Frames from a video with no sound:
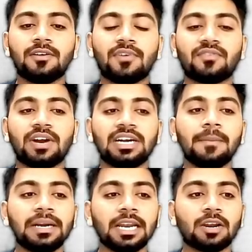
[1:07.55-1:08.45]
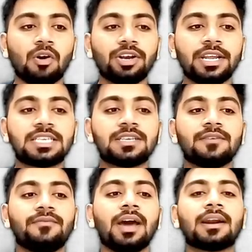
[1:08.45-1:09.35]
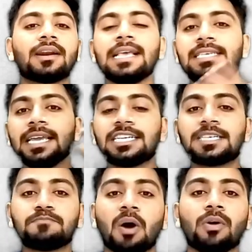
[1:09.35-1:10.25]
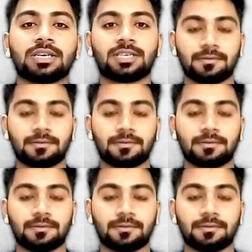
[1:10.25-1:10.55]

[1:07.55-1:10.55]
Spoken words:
For fundamental quantities, we are raising its powers.